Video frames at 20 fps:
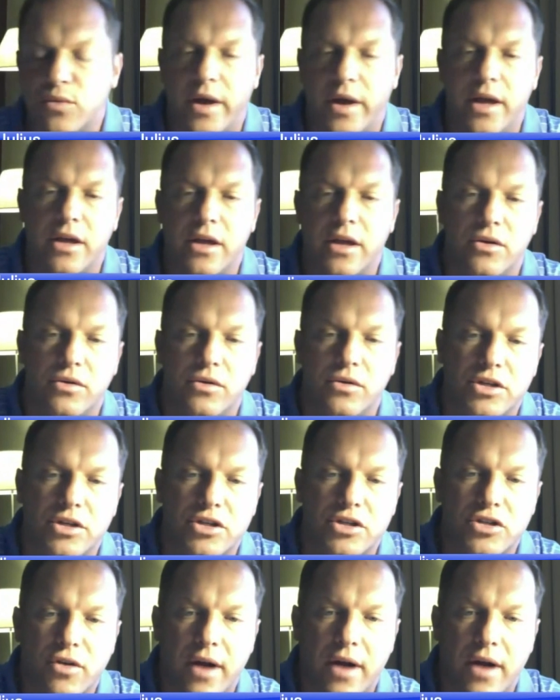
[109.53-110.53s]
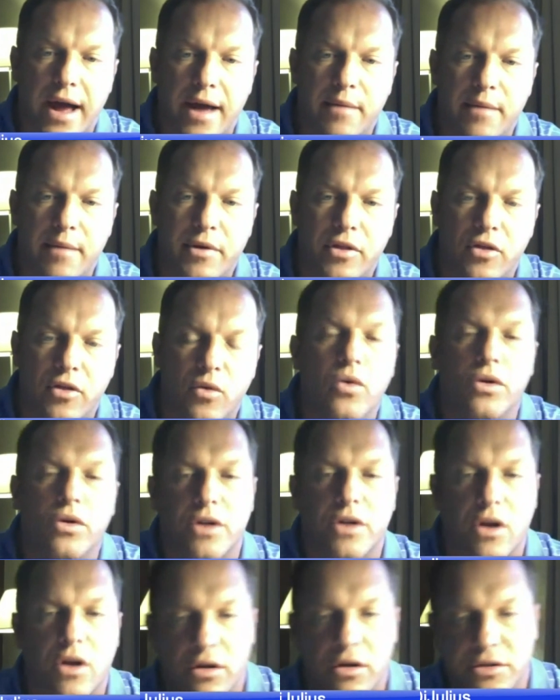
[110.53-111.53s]
way you describe the
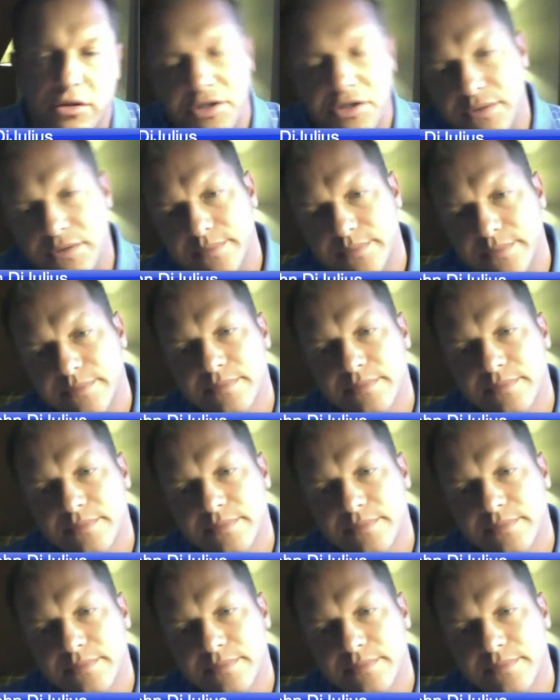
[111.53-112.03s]
word culture?